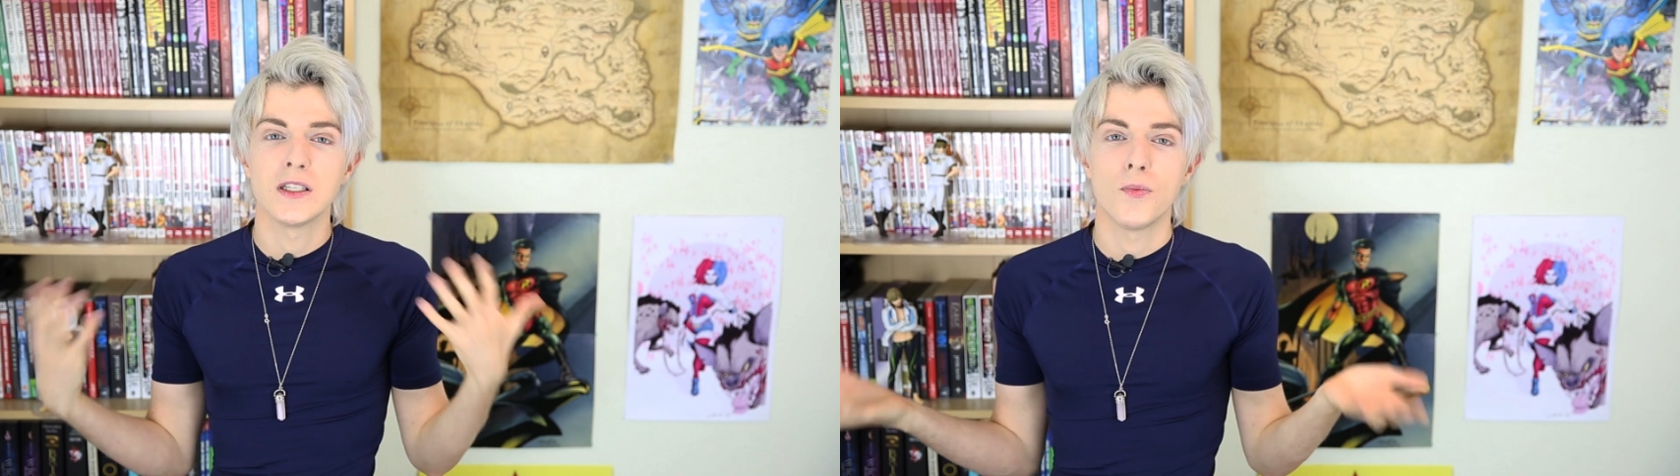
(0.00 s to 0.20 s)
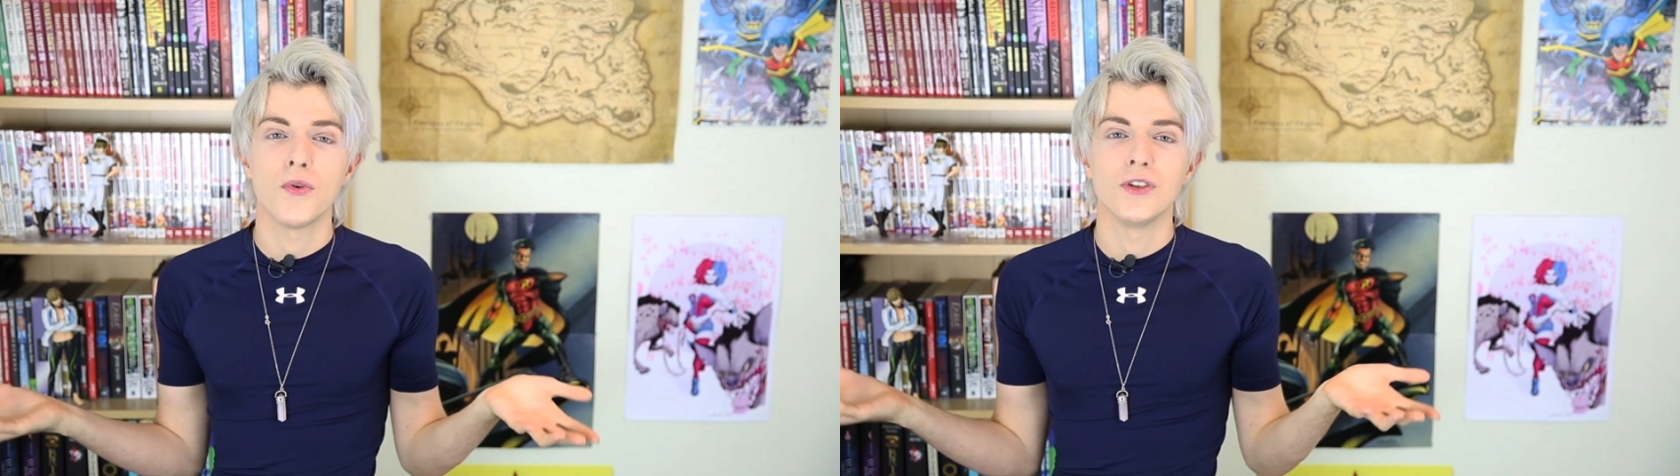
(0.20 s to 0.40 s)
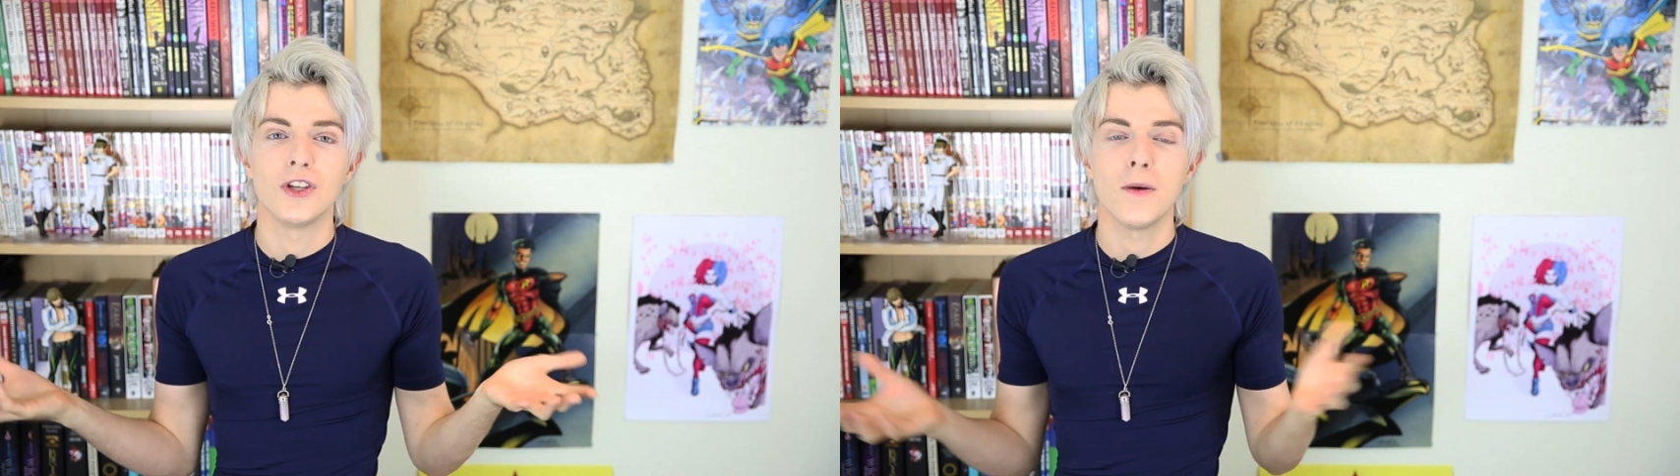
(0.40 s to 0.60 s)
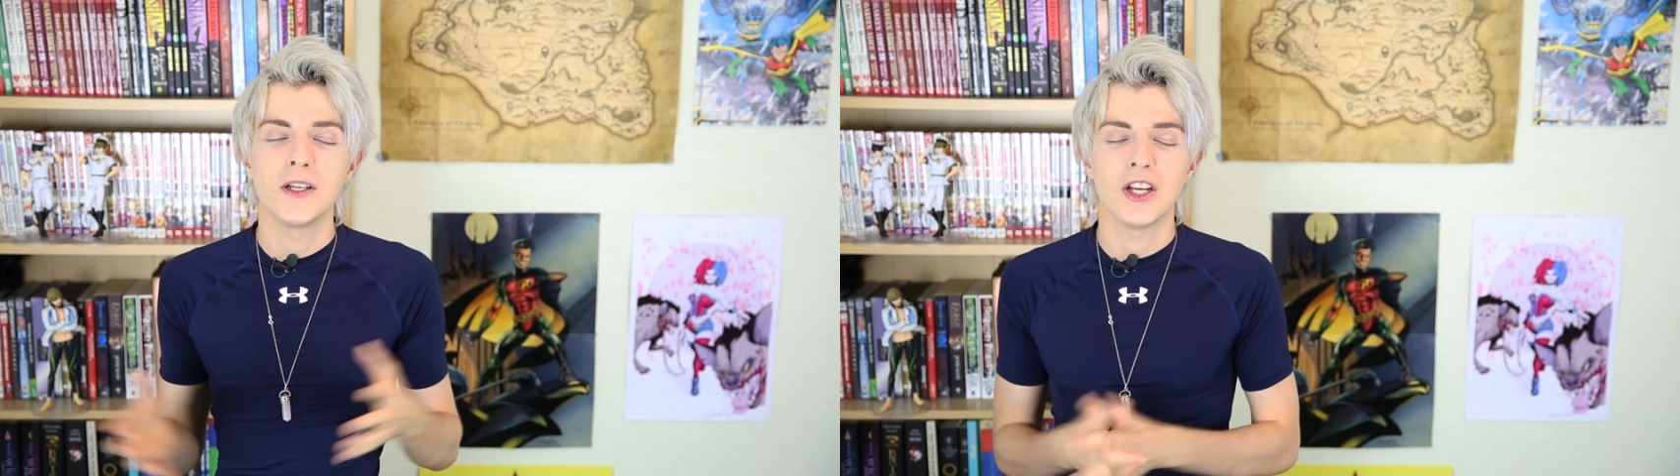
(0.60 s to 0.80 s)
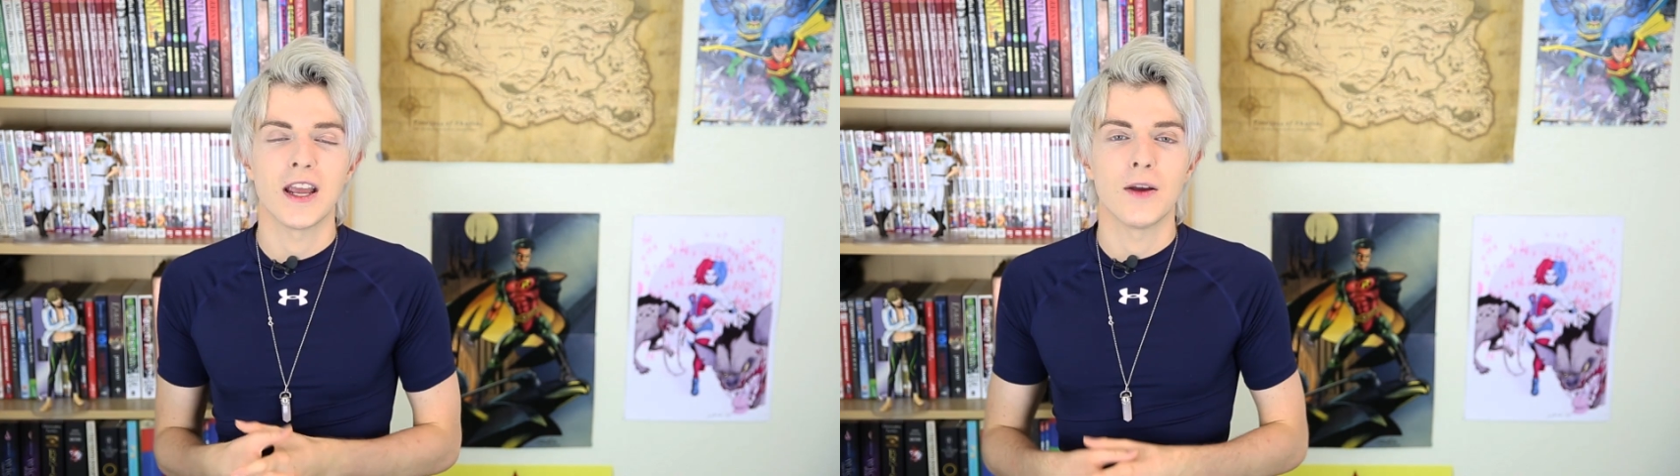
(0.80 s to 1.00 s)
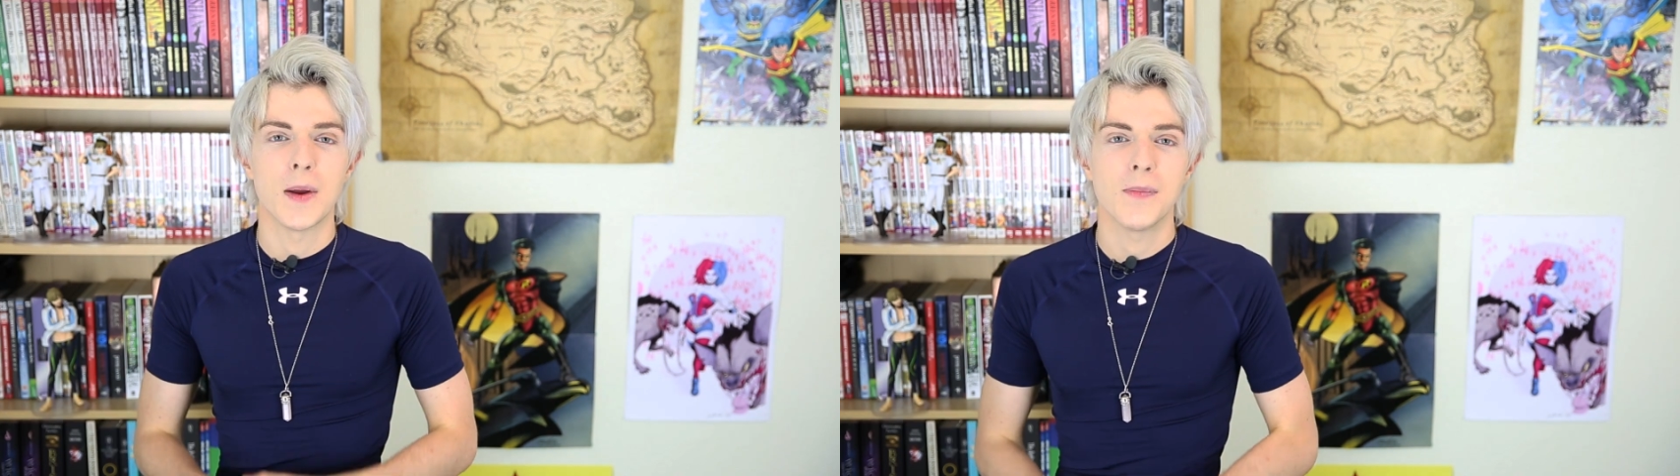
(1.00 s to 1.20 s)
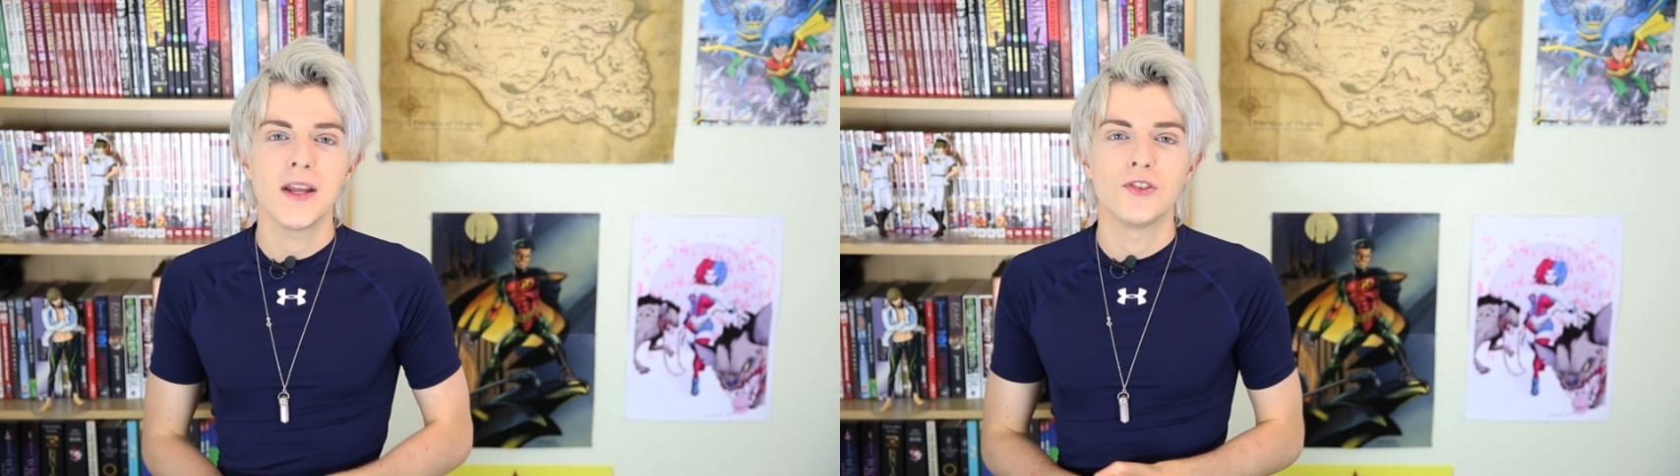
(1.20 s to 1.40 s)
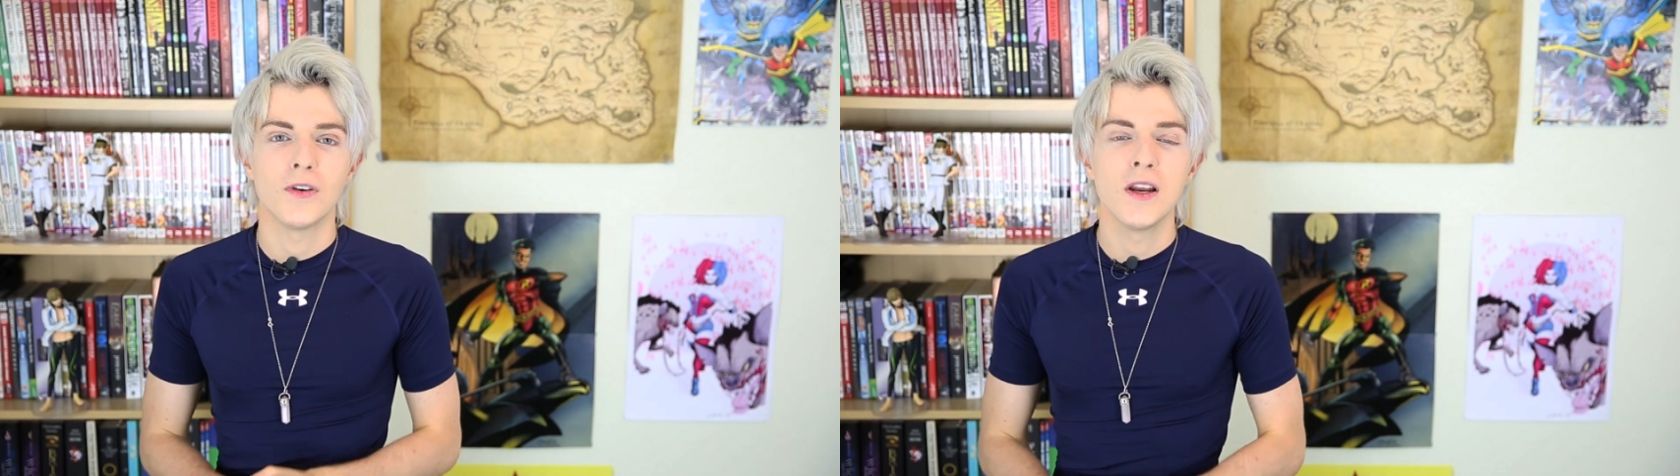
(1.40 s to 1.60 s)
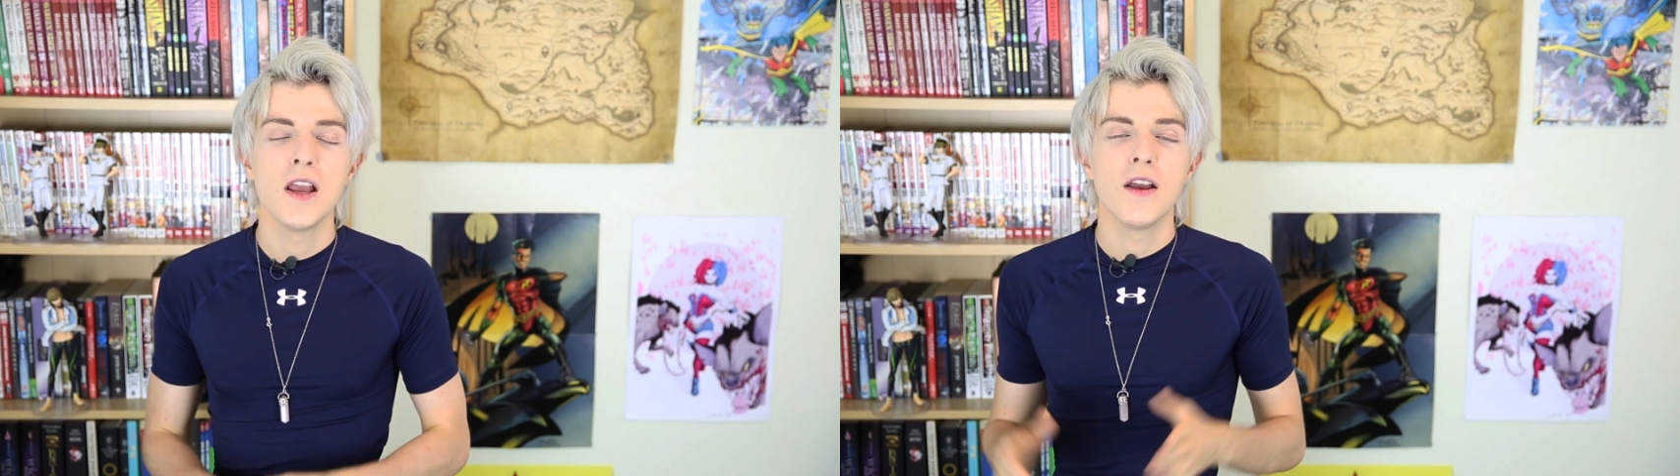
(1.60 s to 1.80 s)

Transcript: support the show by checking out my Patreon